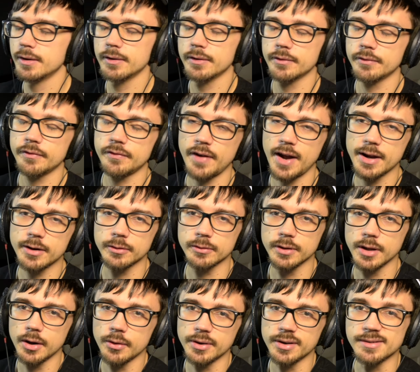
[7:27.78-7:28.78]
final
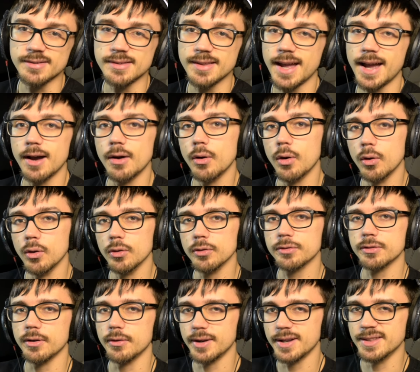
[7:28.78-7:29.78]
note, is now
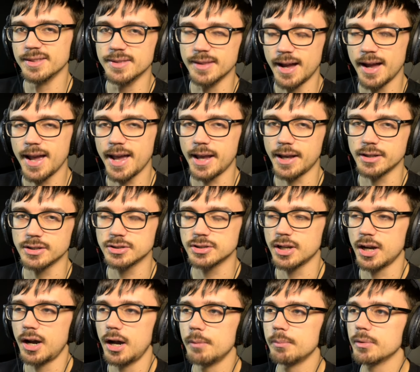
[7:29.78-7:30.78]
also in that A
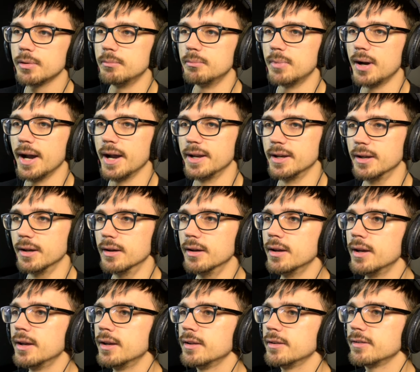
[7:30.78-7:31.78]
sharp minor
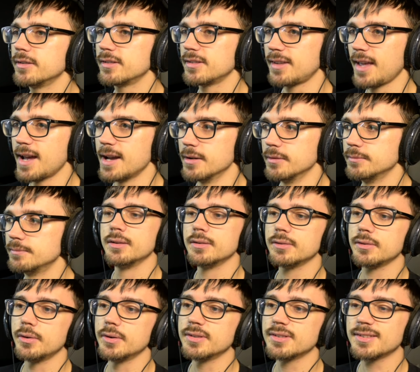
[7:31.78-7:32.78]
scale.
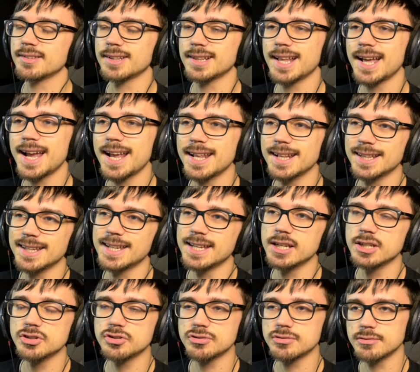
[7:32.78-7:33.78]
So it's slightly
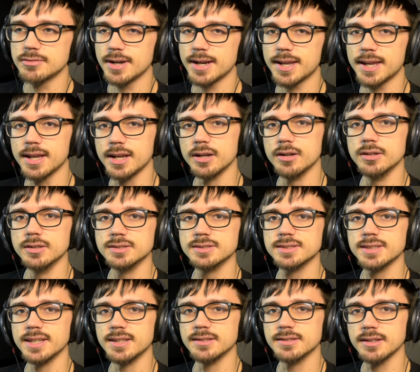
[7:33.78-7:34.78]
tricking us
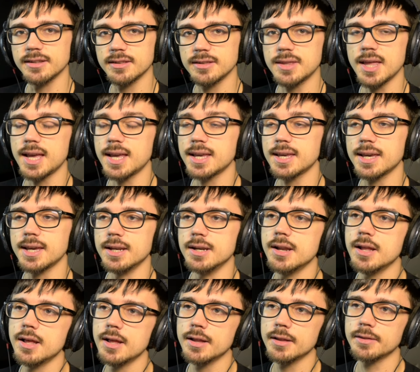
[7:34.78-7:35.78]
into thinking
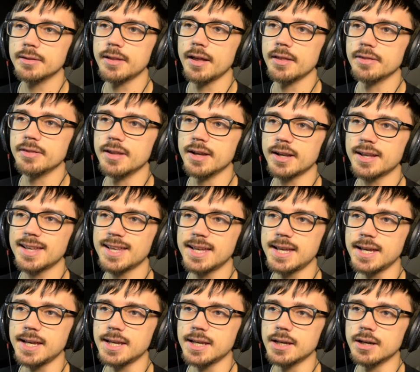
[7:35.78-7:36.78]
that the
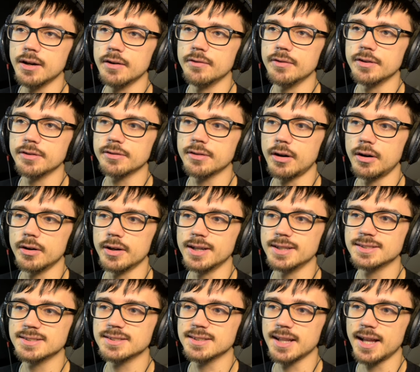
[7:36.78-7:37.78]
key of the song
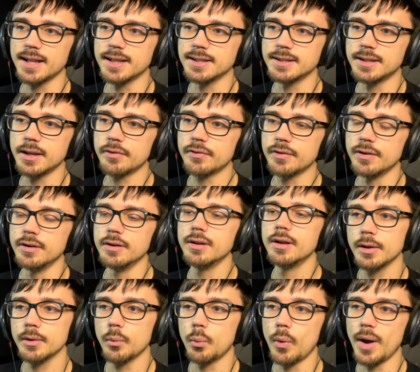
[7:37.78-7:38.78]
is slightly different
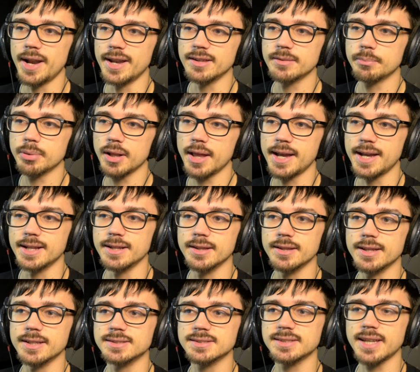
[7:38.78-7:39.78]
when it's playing
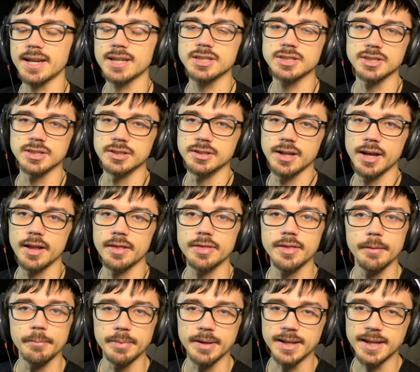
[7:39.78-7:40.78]
this section at
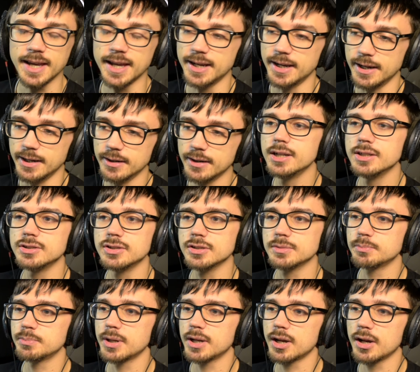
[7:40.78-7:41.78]
the beginning,
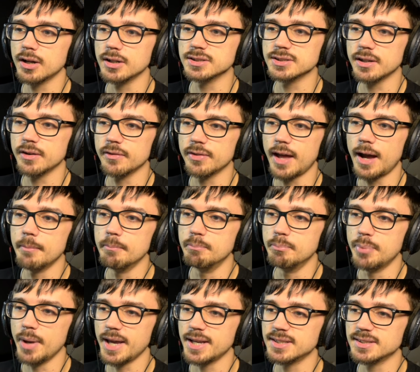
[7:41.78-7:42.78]
just because of that
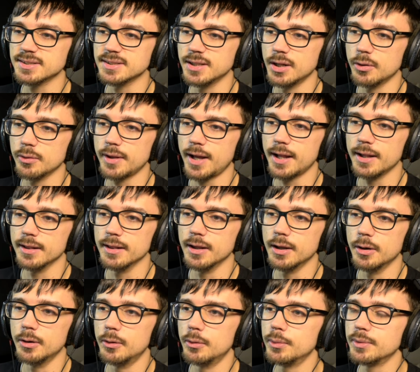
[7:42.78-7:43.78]
bass note, that
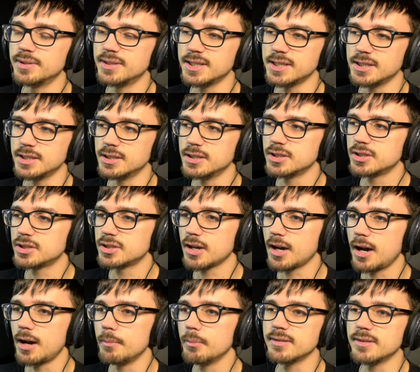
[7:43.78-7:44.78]
low D
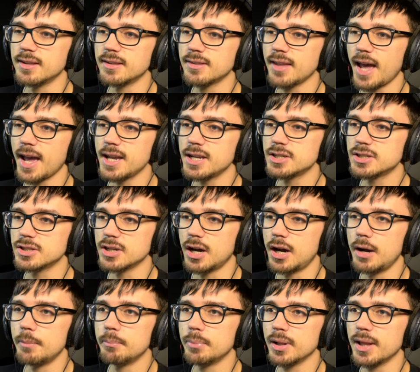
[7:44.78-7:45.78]
sharp. This A
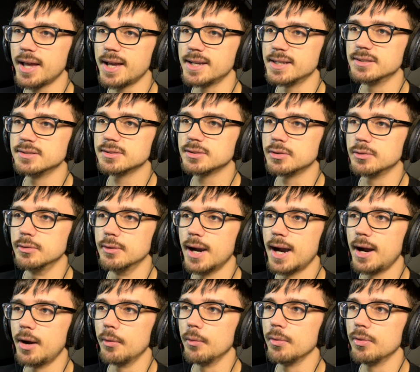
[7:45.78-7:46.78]
sharp plays
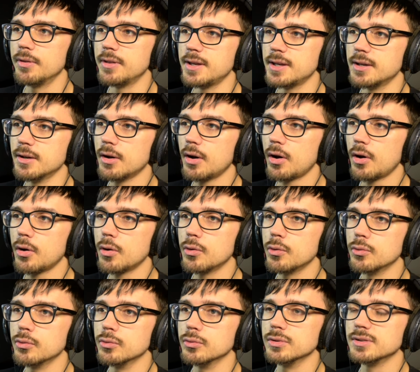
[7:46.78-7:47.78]
throughout the
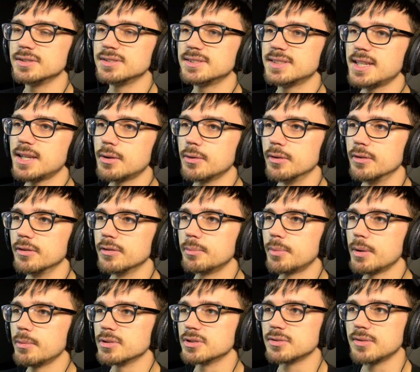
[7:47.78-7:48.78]
whole sequence,
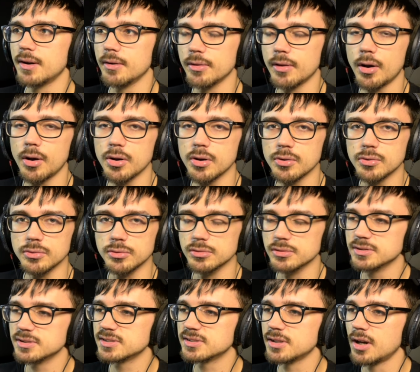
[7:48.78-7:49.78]
pretty much throughout the whole
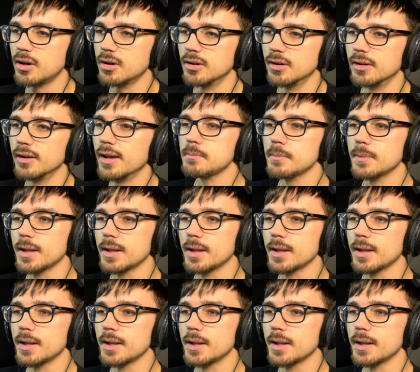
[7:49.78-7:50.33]
song.